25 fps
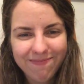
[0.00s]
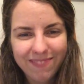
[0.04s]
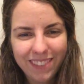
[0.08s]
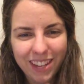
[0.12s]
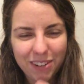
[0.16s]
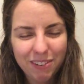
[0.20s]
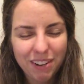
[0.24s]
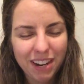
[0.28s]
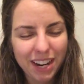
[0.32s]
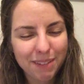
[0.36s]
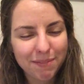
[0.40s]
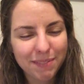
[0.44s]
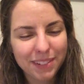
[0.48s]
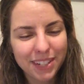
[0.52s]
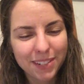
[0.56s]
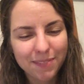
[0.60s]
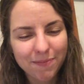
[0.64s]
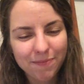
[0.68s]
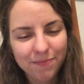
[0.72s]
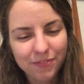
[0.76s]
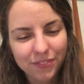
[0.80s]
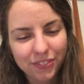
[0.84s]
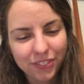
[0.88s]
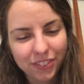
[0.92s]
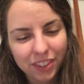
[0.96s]
That rhymed.
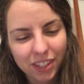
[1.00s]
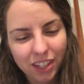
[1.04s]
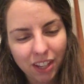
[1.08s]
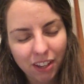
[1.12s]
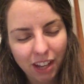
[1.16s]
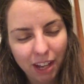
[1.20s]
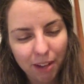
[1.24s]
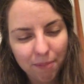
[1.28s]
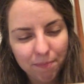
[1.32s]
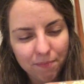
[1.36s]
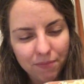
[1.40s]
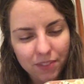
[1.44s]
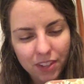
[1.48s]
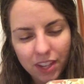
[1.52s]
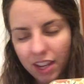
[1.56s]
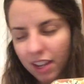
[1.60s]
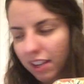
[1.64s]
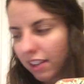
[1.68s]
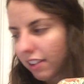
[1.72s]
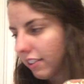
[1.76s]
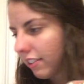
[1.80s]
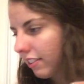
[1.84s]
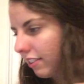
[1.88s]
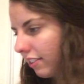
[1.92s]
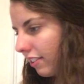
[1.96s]
Okay,
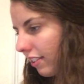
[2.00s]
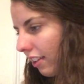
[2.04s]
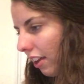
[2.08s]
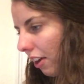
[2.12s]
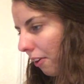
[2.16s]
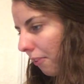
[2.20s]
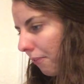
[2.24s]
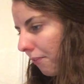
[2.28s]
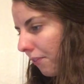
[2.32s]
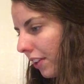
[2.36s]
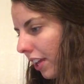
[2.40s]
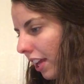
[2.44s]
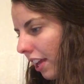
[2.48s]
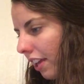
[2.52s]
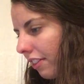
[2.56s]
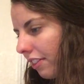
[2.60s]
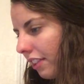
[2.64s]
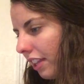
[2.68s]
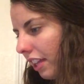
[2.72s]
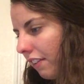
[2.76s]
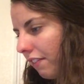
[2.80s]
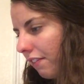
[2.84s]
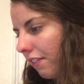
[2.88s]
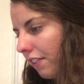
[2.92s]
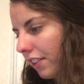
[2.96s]
so
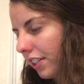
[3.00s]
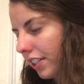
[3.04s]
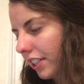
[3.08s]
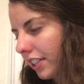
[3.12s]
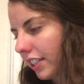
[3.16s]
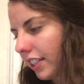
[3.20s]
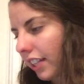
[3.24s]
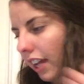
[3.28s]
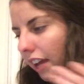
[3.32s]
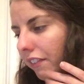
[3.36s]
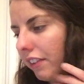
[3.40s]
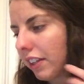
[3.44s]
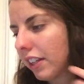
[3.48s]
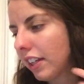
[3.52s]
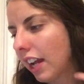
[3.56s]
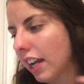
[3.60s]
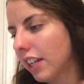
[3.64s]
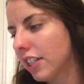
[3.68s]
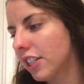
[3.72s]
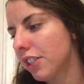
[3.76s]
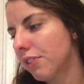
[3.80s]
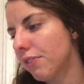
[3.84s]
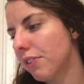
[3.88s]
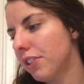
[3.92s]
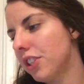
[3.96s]
then for 7, I
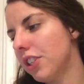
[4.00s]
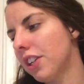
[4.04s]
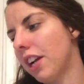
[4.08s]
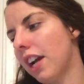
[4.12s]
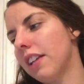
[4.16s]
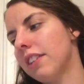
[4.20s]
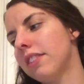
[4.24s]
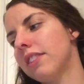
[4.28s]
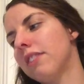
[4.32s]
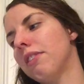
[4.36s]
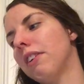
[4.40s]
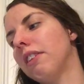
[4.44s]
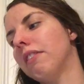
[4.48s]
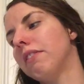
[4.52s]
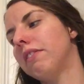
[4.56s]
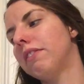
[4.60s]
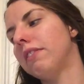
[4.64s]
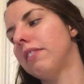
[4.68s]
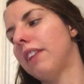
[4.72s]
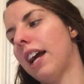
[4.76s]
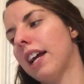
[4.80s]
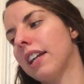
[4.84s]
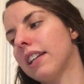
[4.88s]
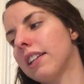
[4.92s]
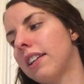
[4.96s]
just want you guys to
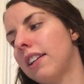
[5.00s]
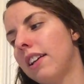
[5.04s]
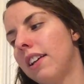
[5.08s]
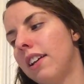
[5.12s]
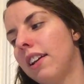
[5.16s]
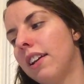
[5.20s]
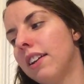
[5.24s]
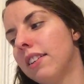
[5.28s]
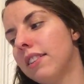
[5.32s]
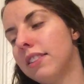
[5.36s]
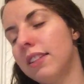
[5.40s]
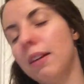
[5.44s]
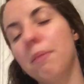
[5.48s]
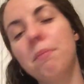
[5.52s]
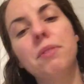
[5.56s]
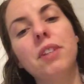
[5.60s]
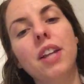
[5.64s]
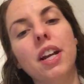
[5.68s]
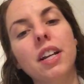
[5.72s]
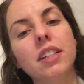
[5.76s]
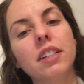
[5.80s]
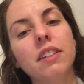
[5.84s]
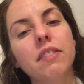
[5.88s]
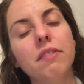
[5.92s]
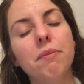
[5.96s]
reflect.
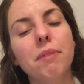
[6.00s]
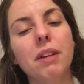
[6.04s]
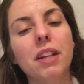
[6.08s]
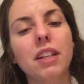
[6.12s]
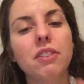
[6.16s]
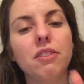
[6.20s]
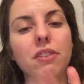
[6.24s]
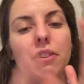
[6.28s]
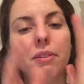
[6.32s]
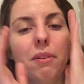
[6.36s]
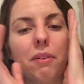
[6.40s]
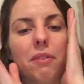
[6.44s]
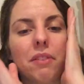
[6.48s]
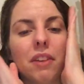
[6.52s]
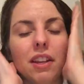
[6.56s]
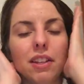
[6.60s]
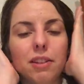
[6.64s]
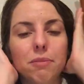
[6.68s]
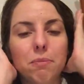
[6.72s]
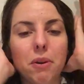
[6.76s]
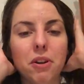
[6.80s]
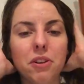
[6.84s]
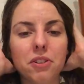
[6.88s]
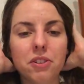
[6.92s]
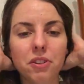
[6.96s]
Subjective means, remember that
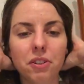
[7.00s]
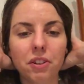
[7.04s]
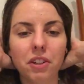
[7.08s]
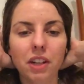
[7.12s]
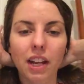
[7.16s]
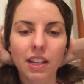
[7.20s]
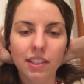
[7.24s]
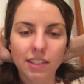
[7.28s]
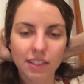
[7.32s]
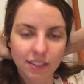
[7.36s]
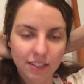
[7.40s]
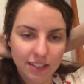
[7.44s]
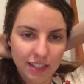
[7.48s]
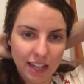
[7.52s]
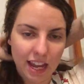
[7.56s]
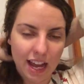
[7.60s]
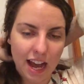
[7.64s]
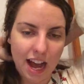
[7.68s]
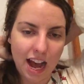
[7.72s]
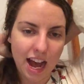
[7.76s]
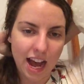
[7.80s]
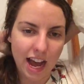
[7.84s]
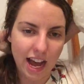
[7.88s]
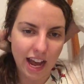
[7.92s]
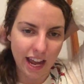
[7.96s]
it's personal. You guys can say
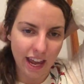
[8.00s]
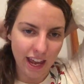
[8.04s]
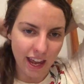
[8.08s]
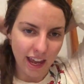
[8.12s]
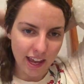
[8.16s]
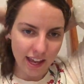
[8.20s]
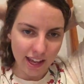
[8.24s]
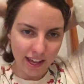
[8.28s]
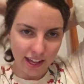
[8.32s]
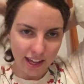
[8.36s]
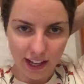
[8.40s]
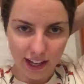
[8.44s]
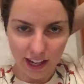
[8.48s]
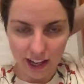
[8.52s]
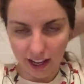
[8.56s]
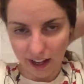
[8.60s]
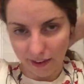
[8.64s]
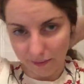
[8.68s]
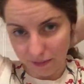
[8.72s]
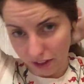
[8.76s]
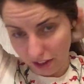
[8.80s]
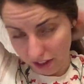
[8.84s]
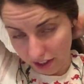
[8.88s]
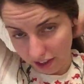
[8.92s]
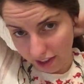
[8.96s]
I.
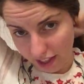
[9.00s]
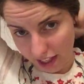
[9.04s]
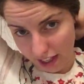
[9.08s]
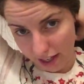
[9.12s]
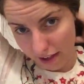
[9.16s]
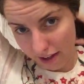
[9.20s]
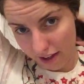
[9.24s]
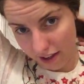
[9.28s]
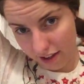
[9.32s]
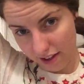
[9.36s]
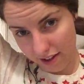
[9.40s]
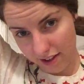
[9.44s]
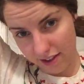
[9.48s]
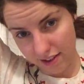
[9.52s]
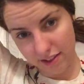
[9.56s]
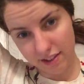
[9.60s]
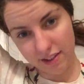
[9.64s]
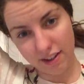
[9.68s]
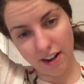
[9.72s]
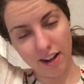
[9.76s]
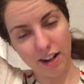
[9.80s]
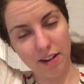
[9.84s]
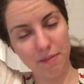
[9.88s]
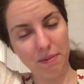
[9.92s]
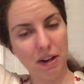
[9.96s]
You can
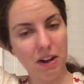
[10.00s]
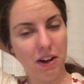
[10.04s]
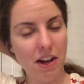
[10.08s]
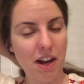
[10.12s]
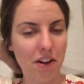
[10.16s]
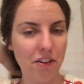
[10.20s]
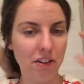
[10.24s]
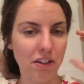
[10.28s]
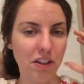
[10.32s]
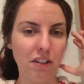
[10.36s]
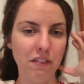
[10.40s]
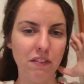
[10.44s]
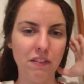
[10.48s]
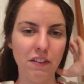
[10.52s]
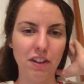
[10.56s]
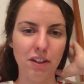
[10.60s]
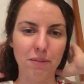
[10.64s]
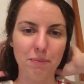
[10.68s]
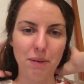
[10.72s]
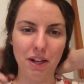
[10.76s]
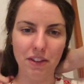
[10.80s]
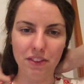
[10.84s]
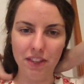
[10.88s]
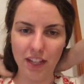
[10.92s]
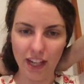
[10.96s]
talk about how you feel
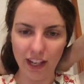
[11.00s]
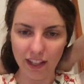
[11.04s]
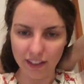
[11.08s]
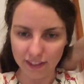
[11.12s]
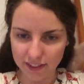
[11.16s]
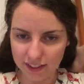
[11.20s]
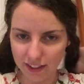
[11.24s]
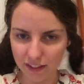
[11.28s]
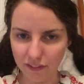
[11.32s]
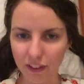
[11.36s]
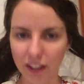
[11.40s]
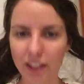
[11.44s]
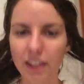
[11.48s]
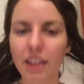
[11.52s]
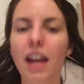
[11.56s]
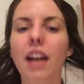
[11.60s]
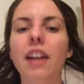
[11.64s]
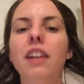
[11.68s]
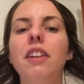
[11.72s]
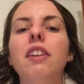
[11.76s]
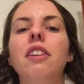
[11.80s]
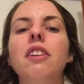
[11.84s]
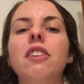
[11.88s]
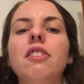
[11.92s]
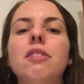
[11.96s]
about things, stuff like
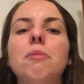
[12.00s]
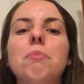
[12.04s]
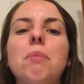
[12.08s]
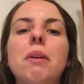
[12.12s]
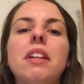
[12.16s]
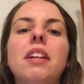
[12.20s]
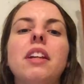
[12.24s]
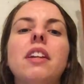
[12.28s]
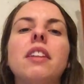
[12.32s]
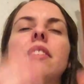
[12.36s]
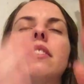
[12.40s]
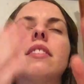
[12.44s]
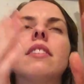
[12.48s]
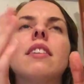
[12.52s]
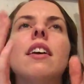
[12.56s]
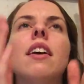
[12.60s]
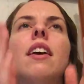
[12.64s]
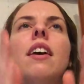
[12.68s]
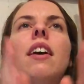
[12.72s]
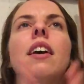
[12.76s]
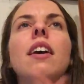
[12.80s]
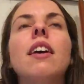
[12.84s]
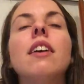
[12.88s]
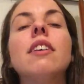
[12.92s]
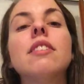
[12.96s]
that. You can use opinions.
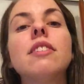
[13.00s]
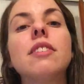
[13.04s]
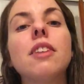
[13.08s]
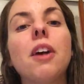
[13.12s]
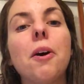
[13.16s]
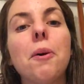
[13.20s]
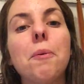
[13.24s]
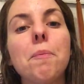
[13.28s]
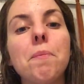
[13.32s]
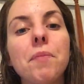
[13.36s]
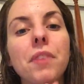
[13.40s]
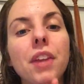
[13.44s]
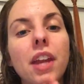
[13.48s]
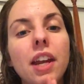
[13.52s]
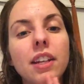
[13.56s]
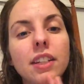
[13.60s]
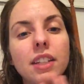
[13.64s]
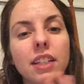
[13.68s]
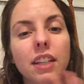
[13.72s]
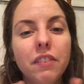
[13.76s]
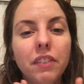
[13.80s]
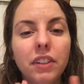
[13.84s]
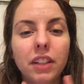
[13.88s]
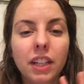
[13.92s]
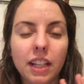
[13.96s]
So
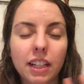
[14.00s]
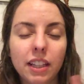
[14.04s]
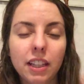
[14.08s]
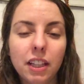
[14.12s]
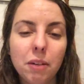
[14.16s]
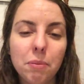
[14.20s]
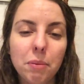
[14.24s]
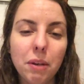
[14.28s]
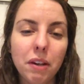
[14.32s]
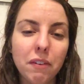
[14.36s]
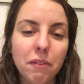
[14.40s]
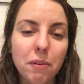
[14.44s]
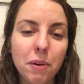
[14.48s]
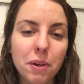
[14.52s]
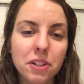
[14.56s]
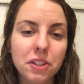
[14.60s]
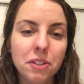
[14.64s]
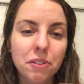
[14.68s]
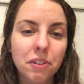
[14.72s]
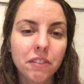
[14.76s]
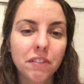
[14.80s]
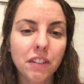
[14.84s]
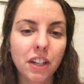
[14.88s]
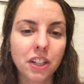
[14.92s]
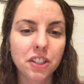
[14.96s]
to give you a little bit of
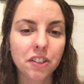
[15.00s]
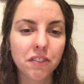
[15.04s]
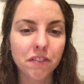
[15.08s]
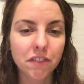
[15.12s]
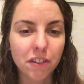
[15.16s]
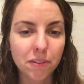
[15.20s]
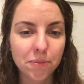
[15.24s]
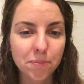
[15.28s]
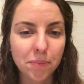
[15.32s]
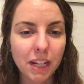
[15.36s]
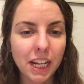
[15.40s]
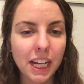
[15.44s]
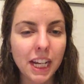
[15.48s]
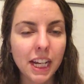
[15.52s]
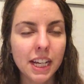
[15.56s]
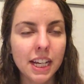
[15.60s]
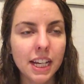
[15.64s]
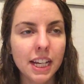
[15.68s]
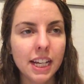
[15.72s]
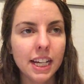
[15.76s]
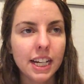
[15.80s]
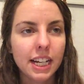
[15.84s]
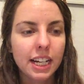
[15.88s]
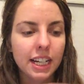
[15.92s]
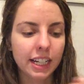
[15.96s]
personal reflection for me,
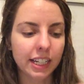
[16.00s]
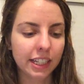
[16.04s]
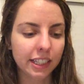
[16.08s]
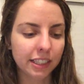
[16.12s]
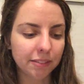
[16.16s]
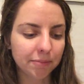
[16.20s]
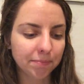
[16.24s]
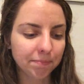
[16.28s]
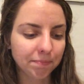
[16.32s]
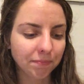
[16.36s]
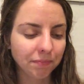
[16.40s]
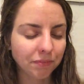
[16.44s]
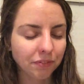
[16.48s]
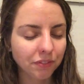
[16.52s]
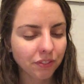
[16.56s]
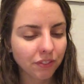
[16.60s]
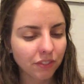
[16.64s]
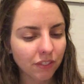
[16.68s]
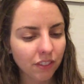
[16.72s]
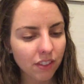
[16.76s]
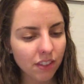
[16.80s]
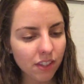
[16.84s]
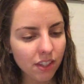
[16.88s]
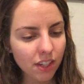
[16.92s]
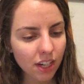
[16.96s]

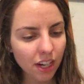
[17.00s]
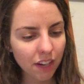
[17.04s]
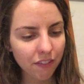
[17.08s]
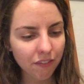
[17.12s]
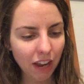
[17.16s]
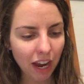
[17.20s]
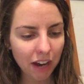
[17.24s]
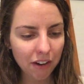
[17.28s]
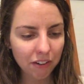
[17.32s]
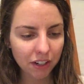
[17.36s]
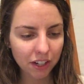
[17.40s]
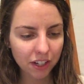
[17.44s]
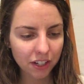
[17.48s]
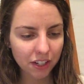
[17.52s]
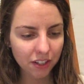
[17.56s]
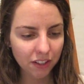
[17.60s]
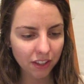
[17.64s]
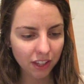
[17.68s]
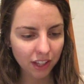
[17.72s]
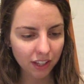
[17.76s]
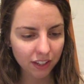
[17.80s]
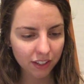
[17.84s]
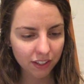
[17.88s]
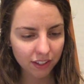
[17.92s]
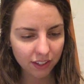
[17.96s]
if I were to do
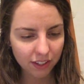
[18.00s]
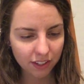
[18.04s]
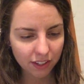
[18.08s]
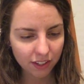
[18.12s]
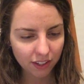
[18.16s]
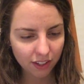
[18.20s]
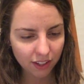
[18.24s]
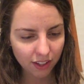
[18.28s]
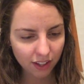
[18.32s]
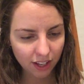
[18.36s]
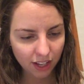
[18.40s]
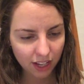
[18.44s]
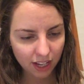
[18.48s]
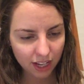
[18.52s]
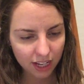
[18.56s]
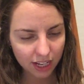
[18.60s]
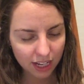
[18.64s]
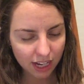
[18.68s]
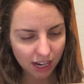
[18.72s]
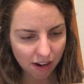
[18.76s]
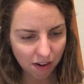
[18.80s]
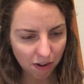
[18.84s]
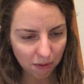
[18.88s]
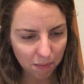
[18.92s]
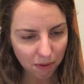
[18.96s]
this,
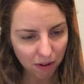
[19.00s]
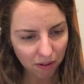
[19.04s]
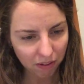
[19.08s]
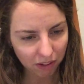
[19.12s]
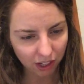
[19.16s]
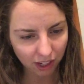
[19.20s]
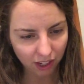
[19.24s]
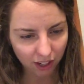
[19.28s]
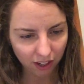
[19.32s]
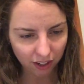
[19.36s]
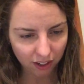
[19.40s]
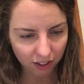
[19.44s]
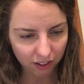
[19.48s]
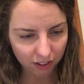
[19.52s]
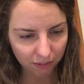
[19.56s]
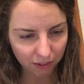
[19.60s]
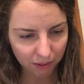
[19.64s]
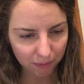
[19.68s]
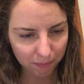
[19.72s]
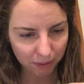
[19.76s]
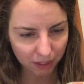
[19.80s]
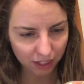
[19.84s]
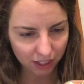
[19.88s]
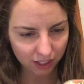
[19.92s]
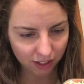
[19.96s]
I would probably, let
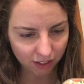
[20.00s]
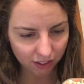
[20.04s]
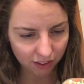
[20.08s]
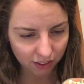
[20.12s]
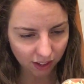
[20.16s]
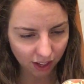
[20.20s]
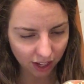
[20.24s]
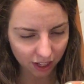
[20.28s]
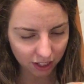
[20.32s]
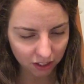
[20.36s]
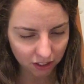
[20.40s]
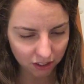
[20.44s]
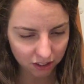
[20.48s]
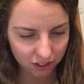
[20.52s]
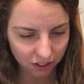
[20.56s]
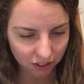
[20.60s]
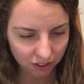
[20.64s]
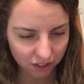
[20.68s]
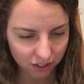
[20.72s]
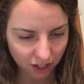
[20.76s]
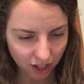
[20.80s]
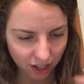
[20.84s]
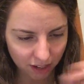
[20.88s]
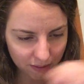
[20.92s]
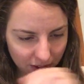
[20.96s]
me pick a line or two
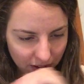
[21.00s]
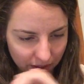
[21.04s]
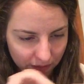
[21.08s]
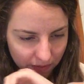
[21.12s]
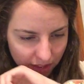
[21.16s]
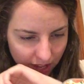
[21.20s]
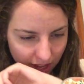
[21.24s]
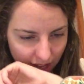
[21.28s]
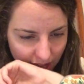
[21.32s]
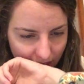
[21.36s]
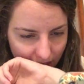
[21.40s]
to talk about.